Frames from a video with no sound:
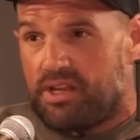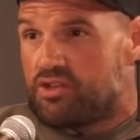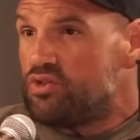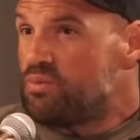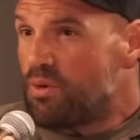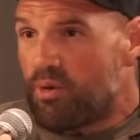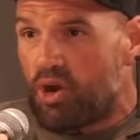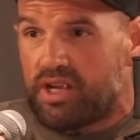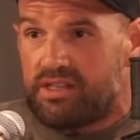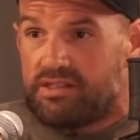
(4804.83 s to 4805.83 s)
at
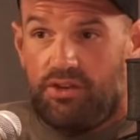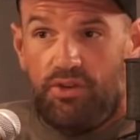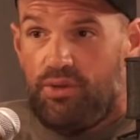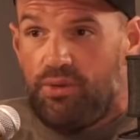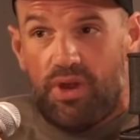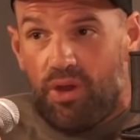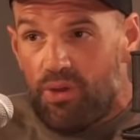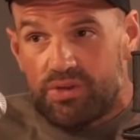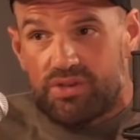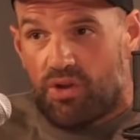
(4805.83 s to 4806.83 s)
supermarkets and who
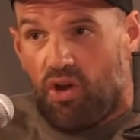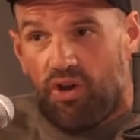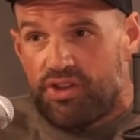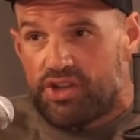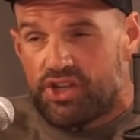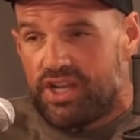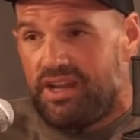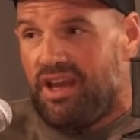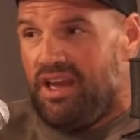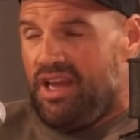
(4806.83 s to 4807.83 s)
knows and all this
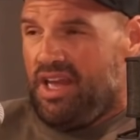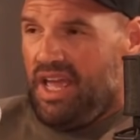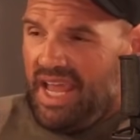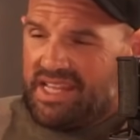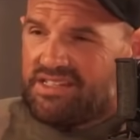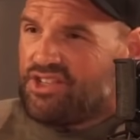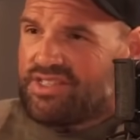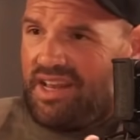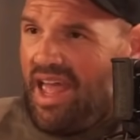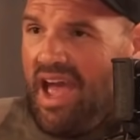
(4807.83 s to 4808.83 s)
shit. It's just
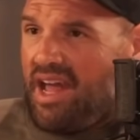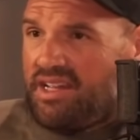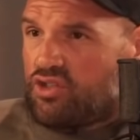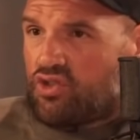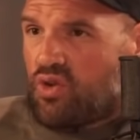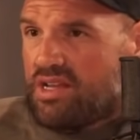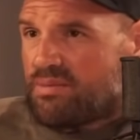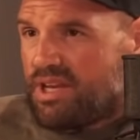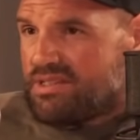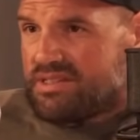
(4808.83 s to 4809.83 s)
an added stress
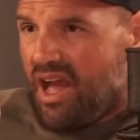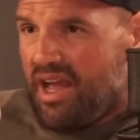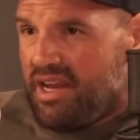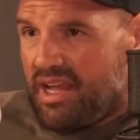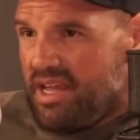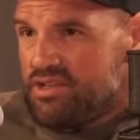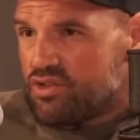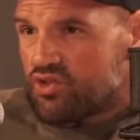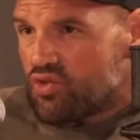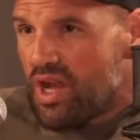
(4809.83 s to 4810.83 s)
because dieting is
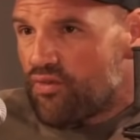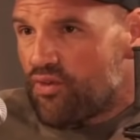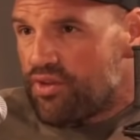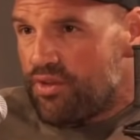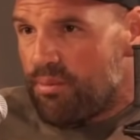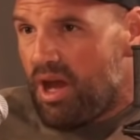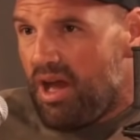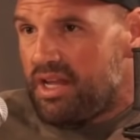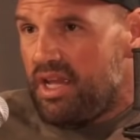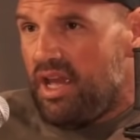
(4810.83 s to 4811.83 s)
stressful to the body.